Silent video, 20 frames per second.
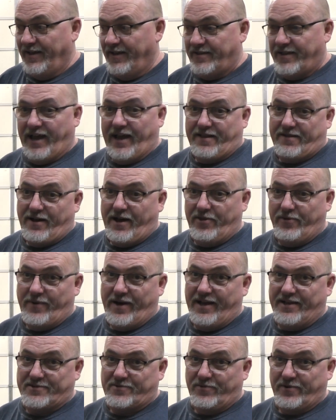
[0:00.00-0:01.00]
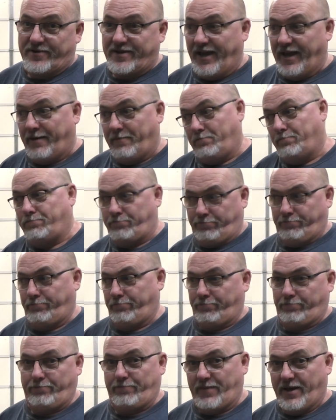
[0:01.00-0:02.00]
that otherwise it's going to take
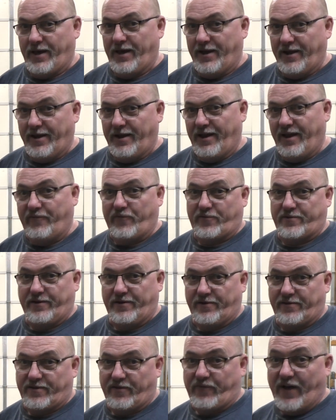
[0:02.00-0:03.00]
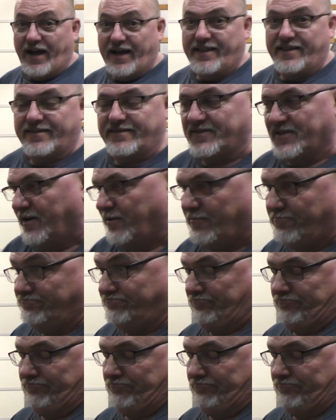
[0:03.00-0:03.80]
a little effort to find. So,